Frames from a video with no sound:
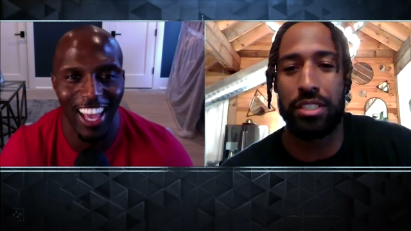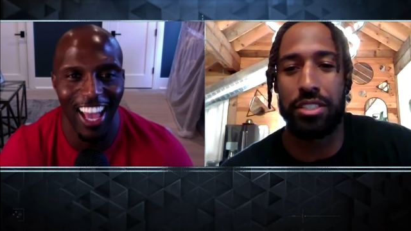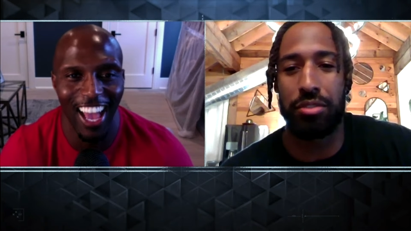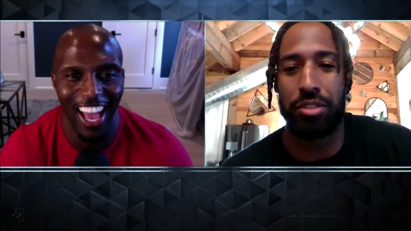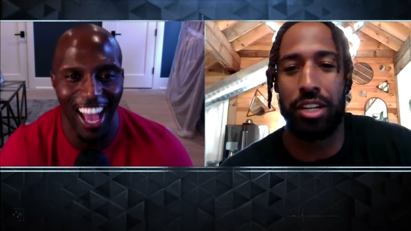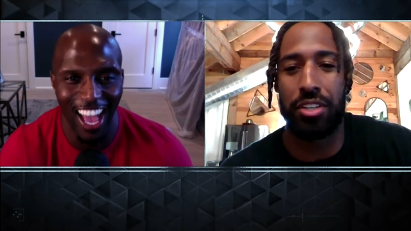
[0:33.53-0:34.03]

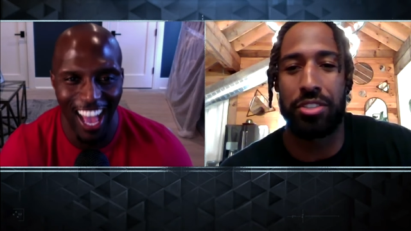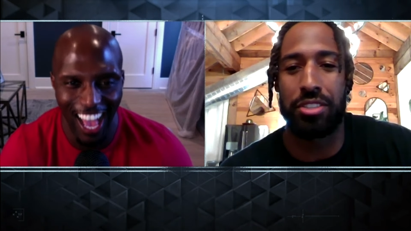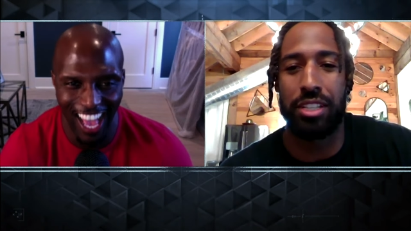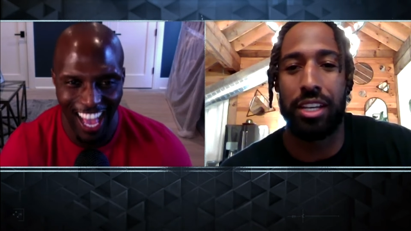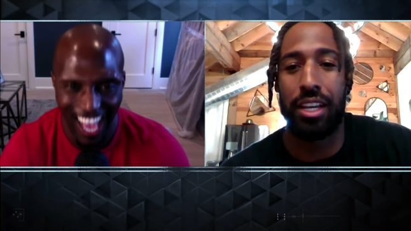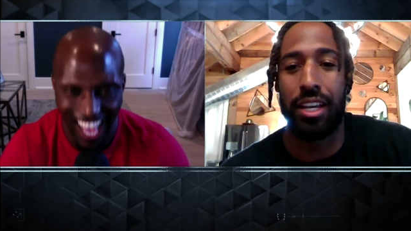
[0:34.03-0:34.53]
Speaker 1: to Rutgers,
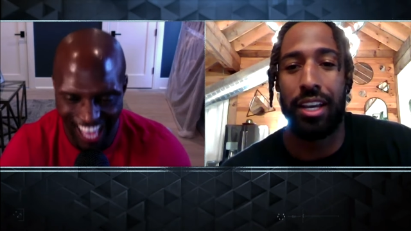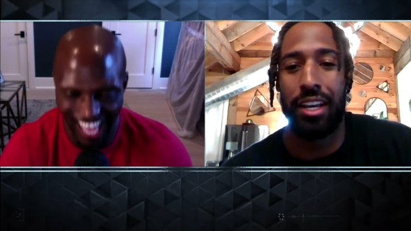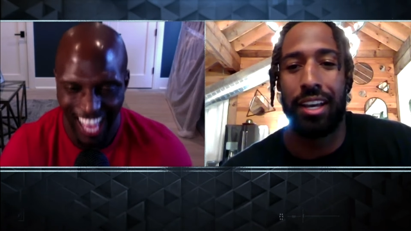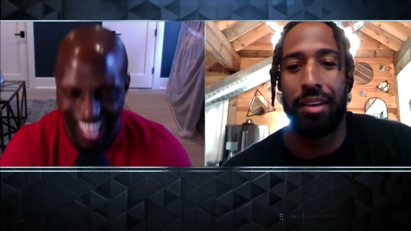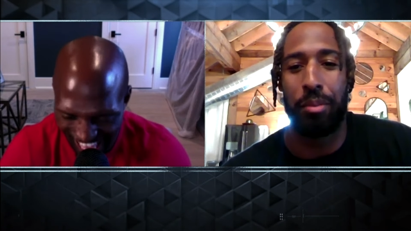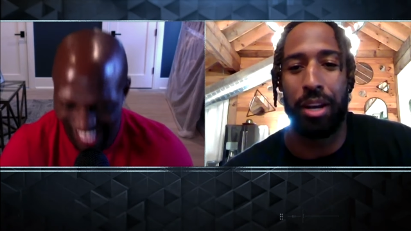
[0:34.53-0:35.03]

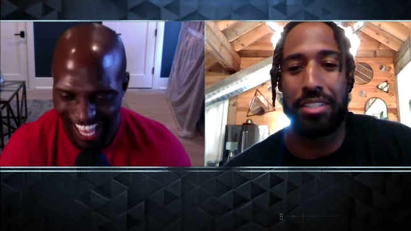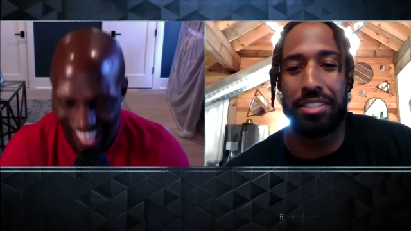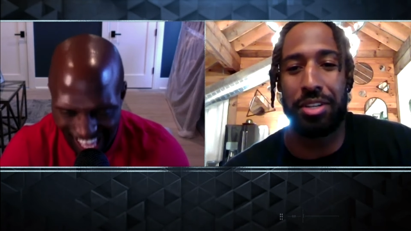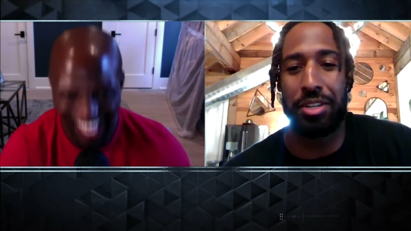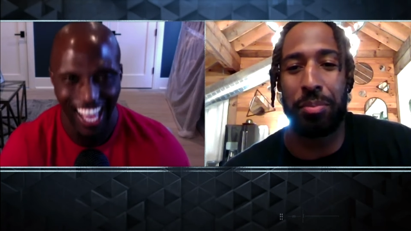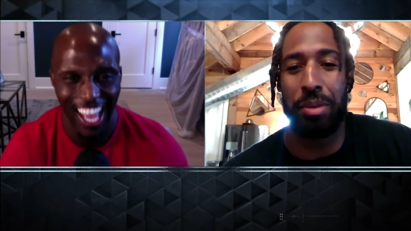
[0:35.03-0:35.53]
but I
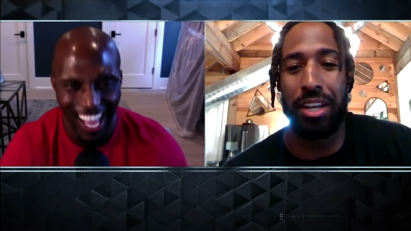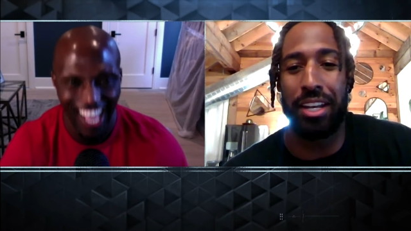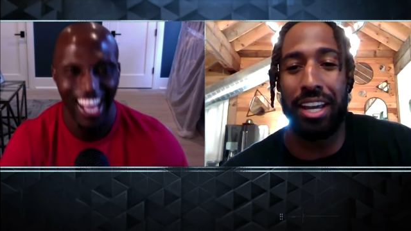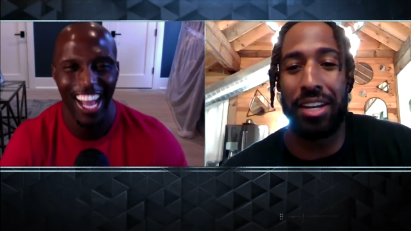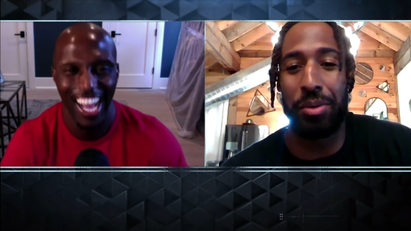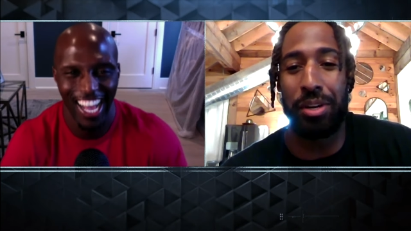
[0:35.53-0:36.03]
still committed
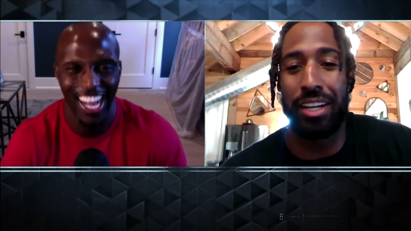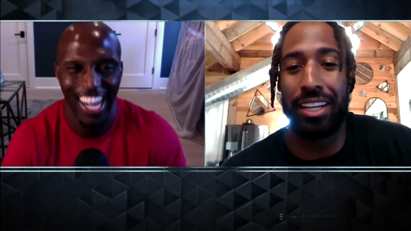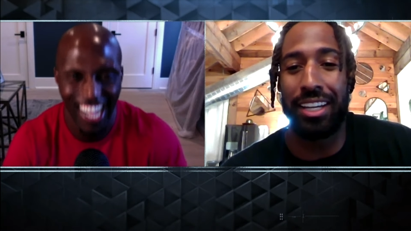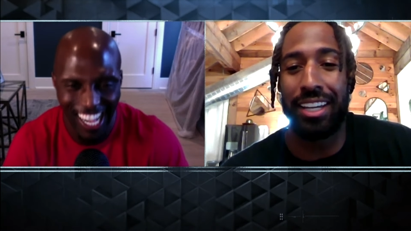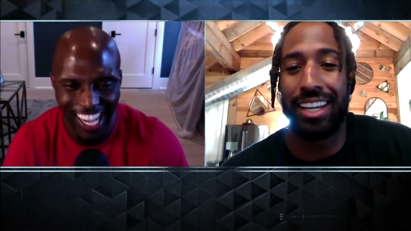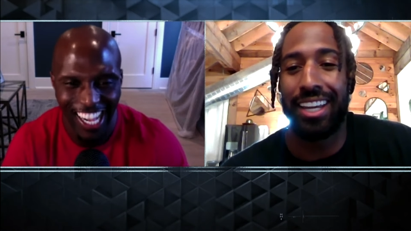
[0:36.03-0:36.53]

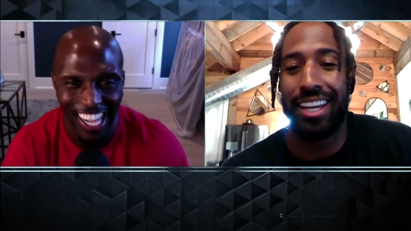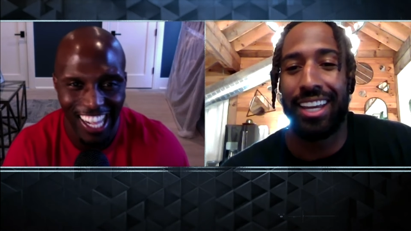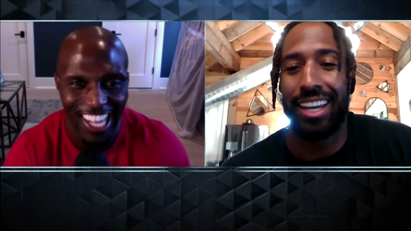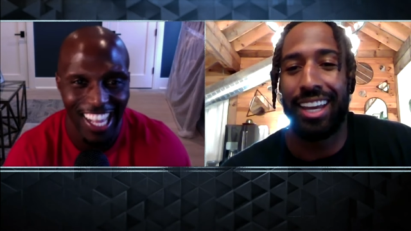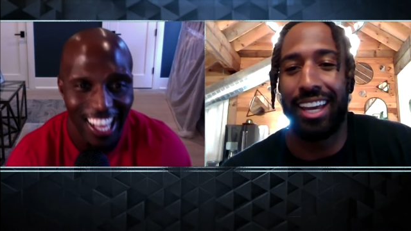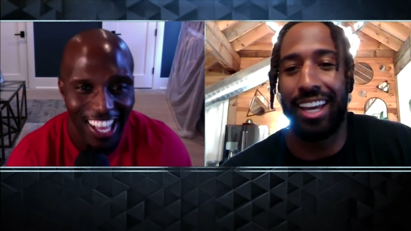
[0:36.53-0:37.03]
anyway.
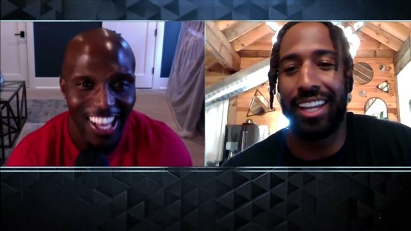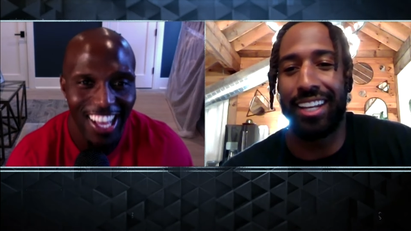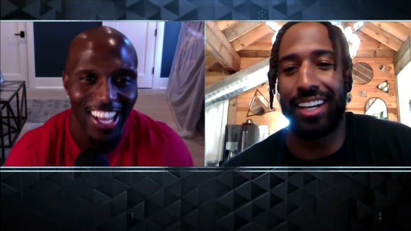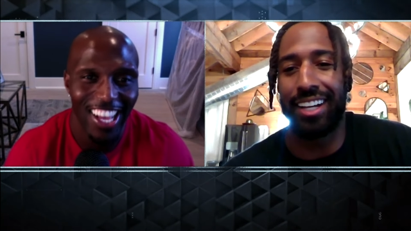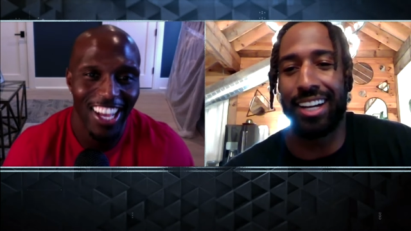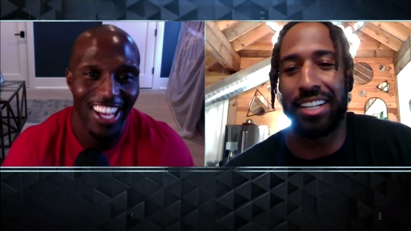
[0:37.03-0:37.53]
And
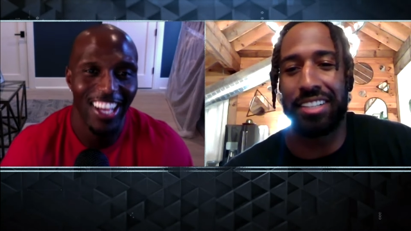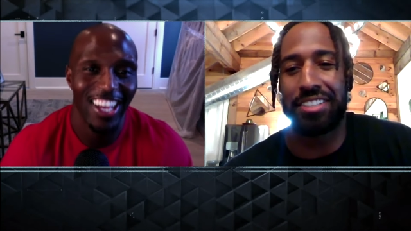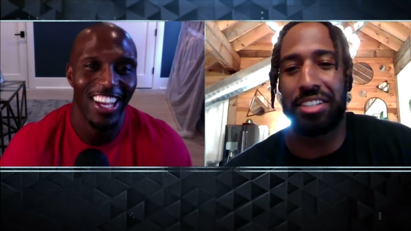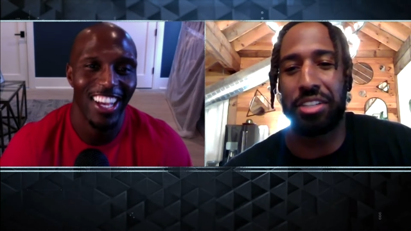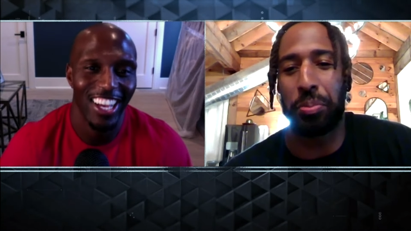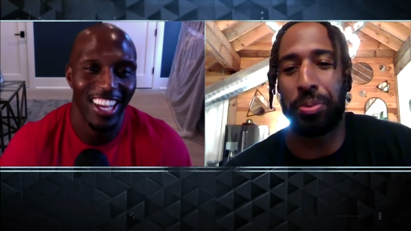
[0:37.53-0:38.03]
I uh, got to
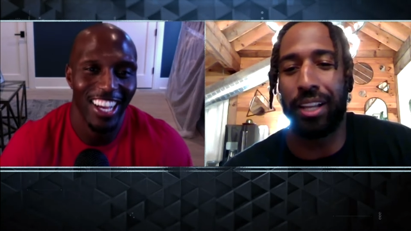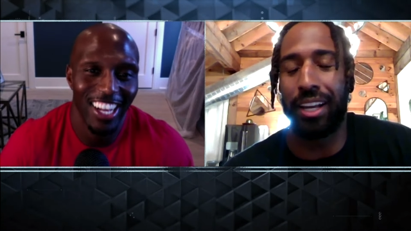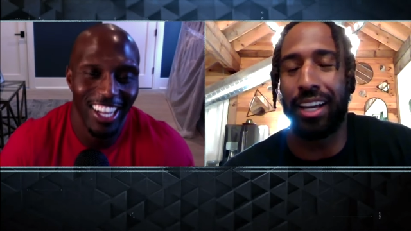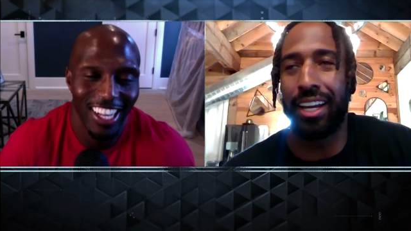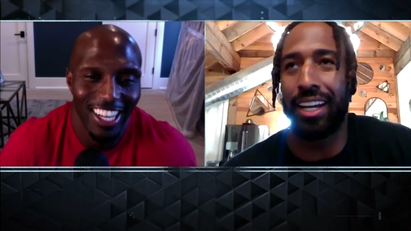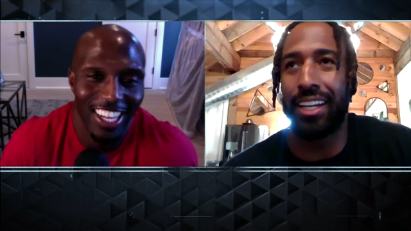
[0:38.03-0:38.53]
see you
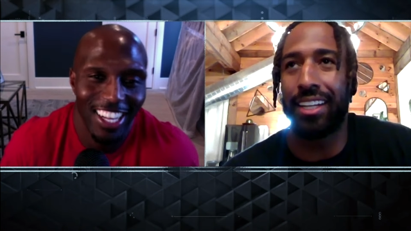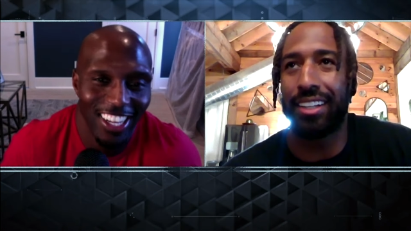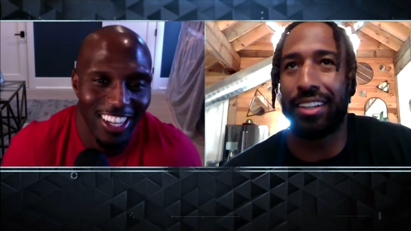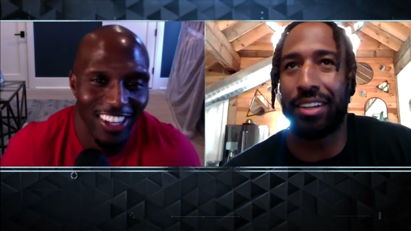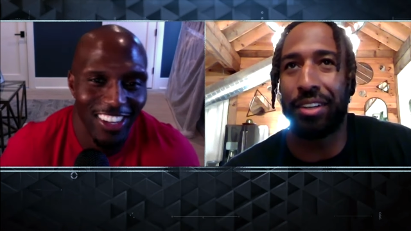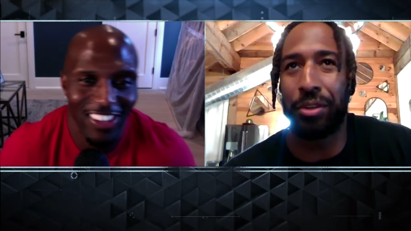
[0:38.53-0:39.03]
play.
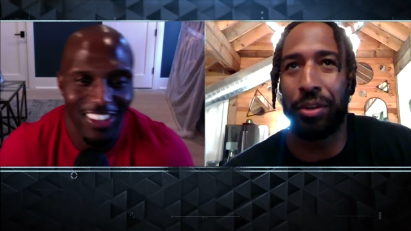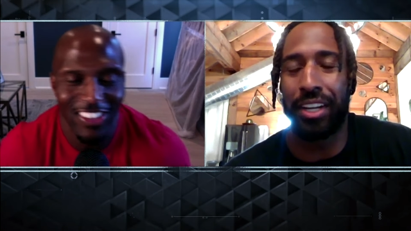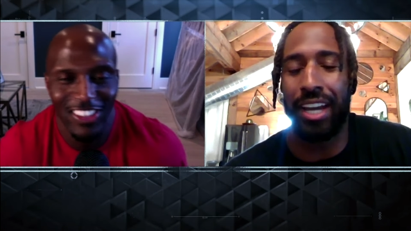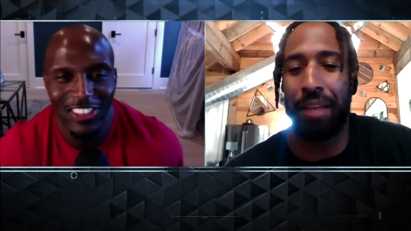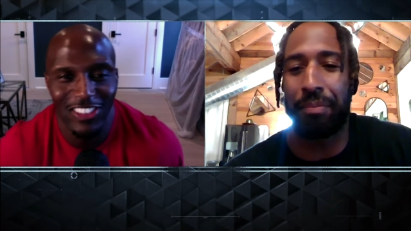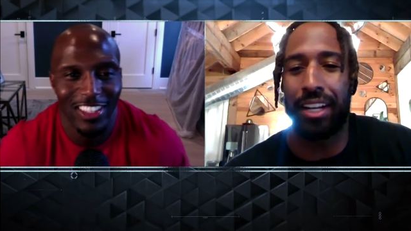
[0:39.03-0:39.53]
You know, you're a
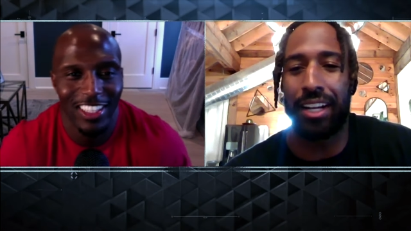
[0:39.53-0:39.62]
captain in